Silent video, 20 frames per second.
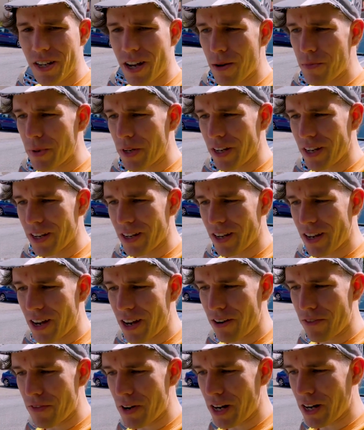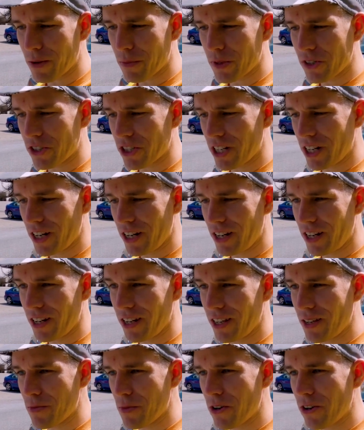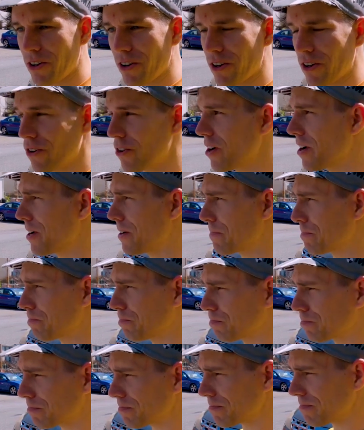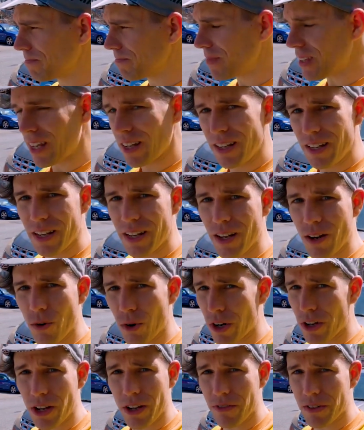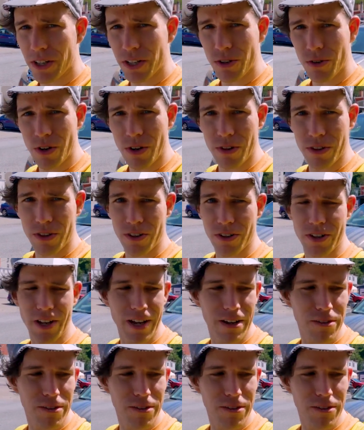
stopping at a vending machine in the middle of your run, what are you even doing with your